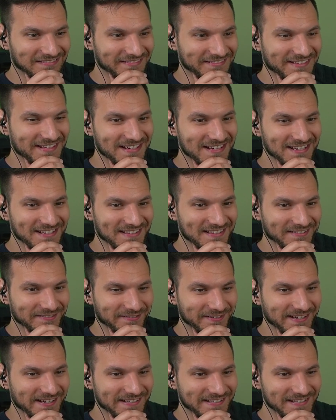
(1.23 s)
she's the
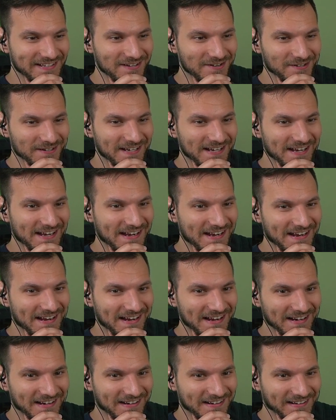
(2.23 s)
reason you're
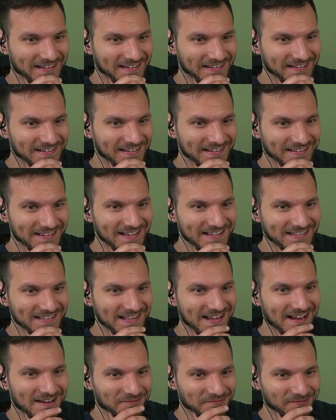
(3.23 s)
here. It's
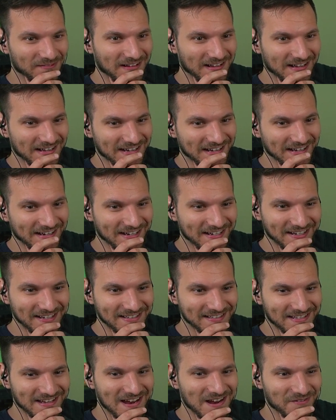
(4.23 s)
not fine.
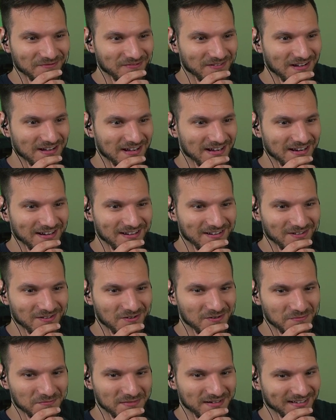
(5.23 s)
It's not fine.
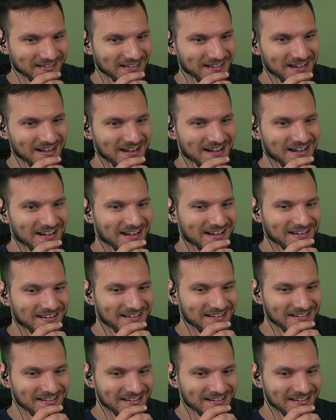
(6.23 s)
Oh my god.